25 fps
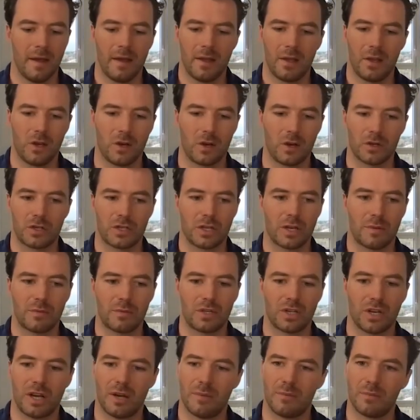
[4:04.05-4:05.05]
you know,
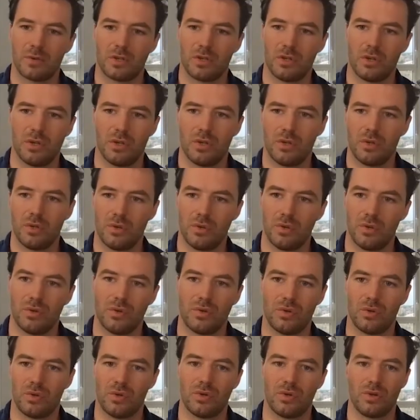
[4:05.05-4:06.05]
sometimes
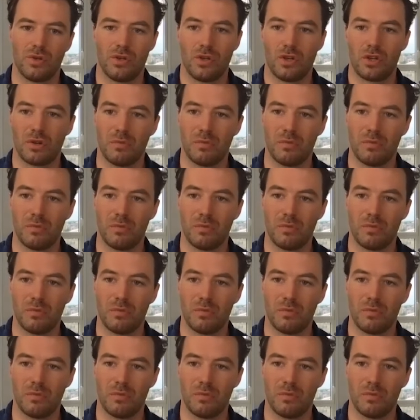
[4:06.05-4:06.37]
you